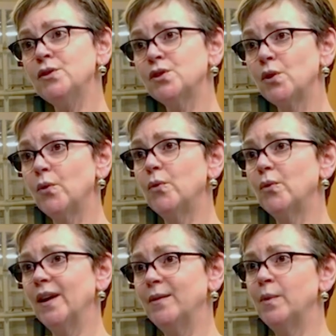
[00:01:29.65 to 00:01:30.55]
so
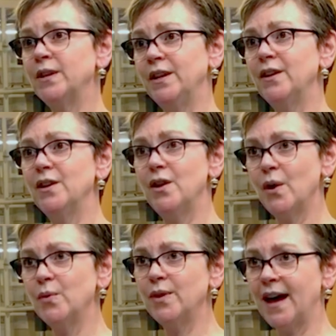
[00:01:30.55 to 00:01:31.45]
I want you to
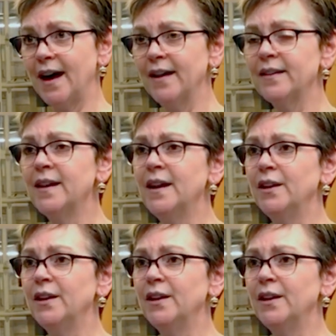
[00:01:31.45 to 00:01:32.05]
know that.